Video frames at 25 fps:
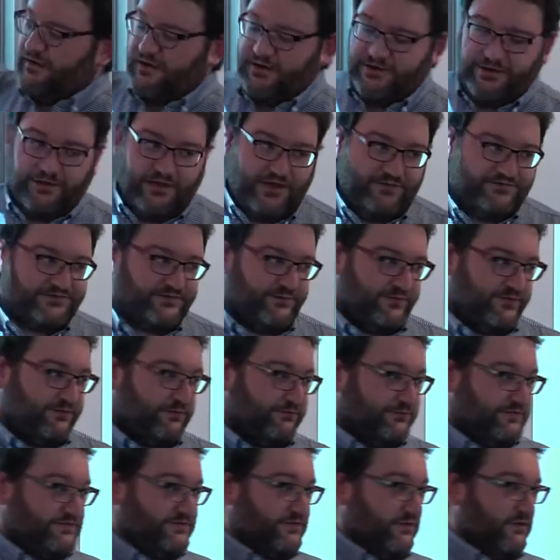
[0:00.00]
you have something
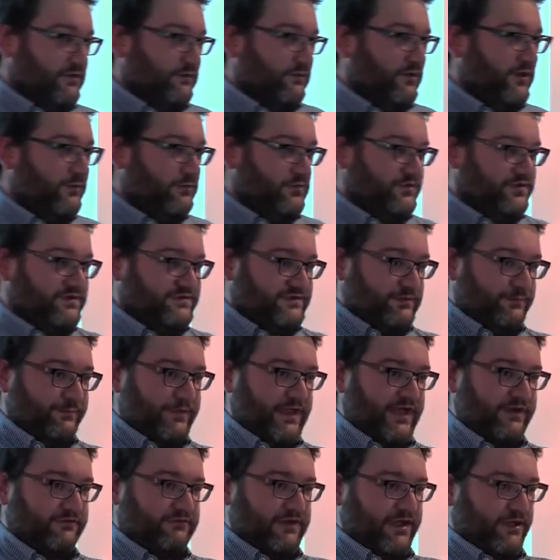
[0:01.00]
called the solar wind, which is the
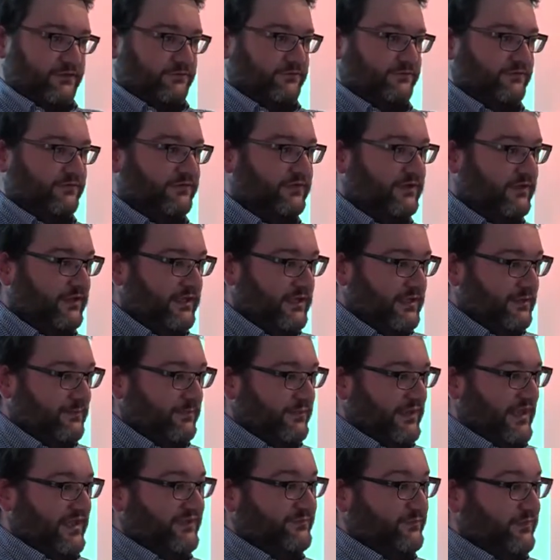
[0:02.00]
background
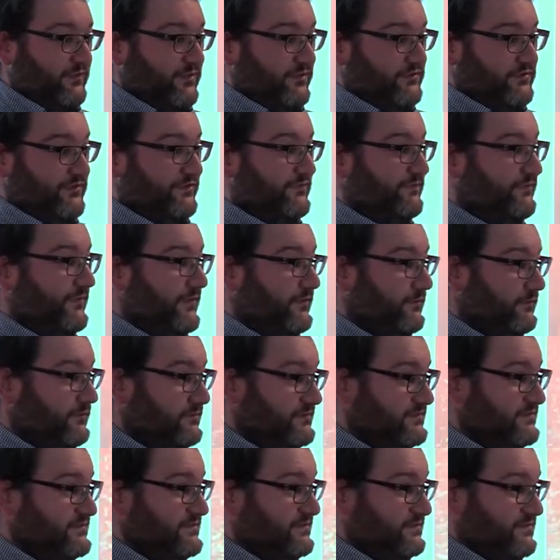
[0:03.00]
plasma that just
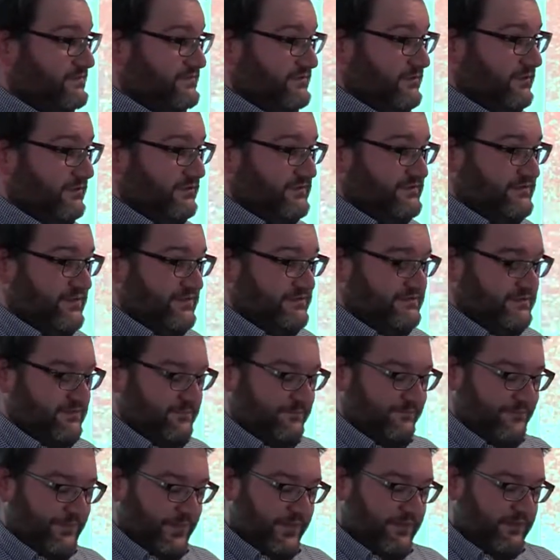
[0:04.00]
fills the solar
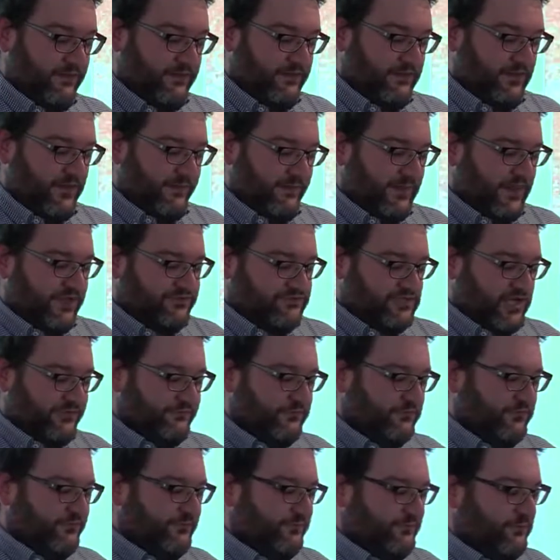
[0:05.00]
system, and that
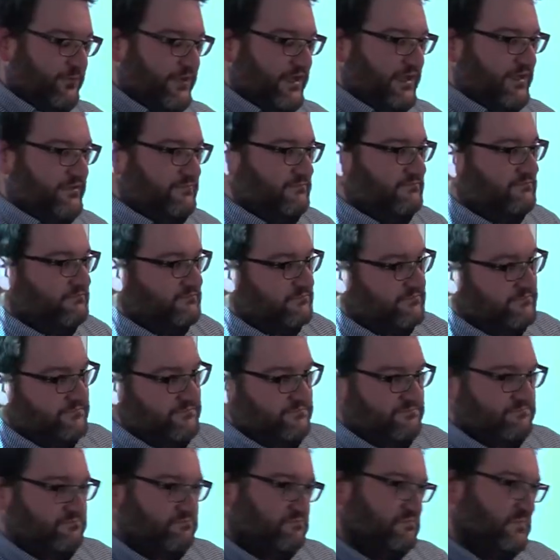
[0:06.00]
travels between
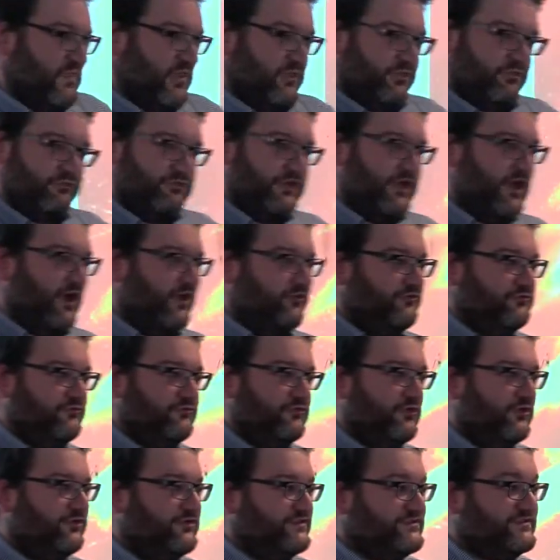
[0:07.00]

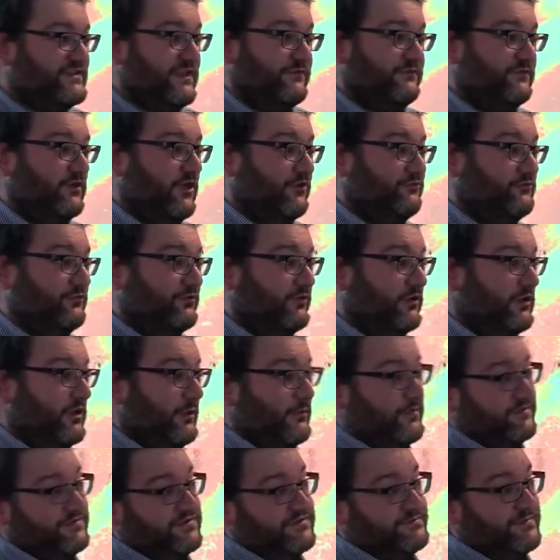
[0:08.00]
300 and 700
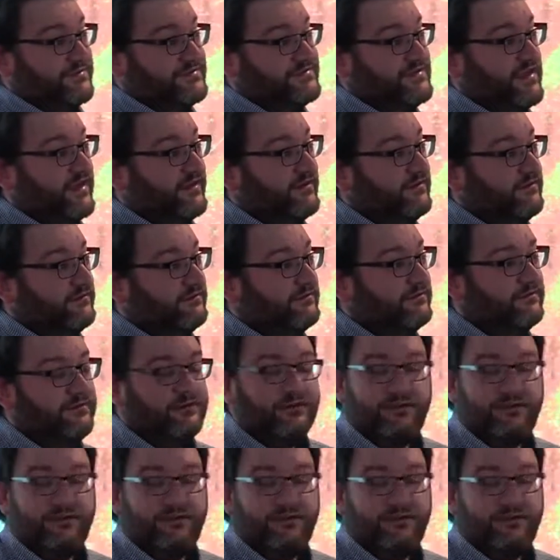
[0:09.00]
kilometers per second.